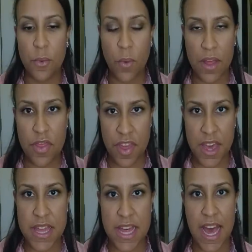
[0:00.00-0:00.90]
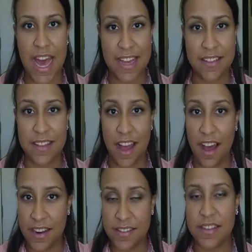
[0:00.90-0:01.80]
the one thing that I can
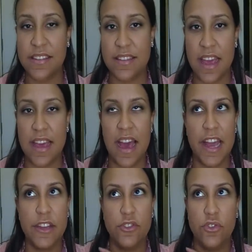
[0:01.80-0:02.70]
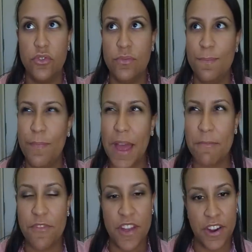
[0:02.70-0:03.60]
honestly say I
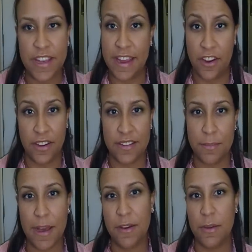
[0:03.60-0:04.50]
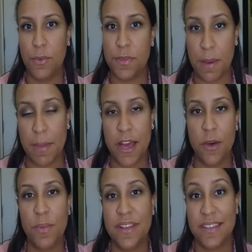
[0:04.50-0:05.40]
am very careless about with my
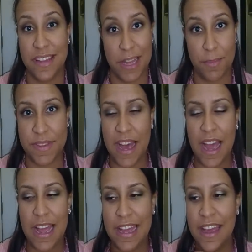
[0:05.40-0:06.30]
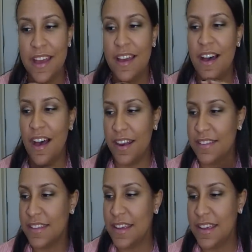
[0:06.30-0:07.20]
makeup is lips. I
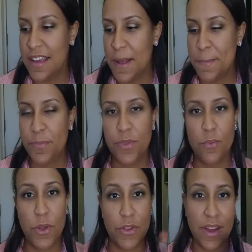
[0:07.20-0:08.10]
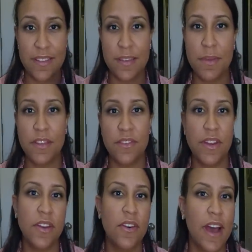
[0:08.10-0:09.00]
honestly, when you guys see me on the
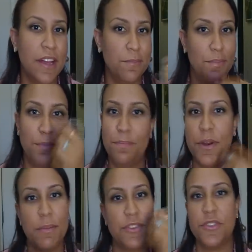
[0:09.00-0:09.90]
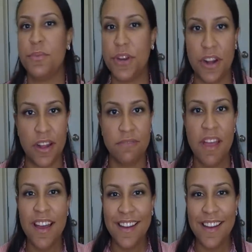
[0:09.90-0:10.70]
video, I pretty much just put it on